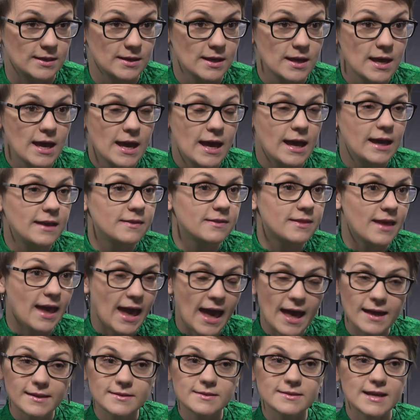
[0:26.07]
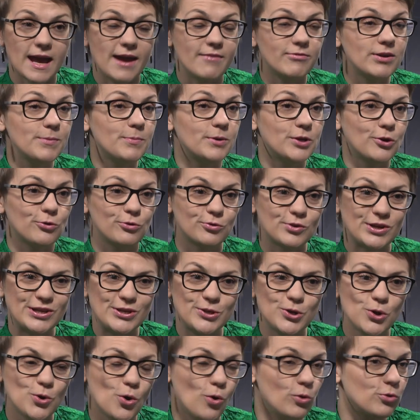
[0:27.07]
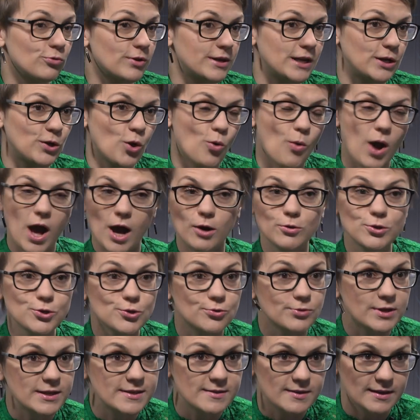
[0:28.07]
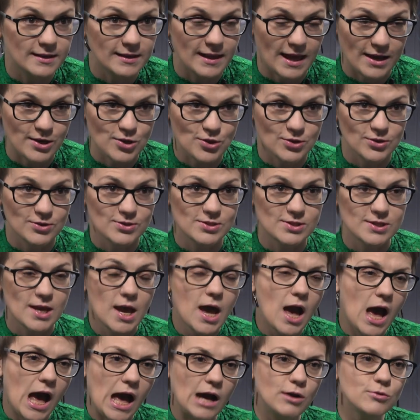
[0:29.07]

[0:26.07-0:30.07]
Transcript: Mm -hmm. In the end, everybody already, already know how to rig the elections, mm-hmm.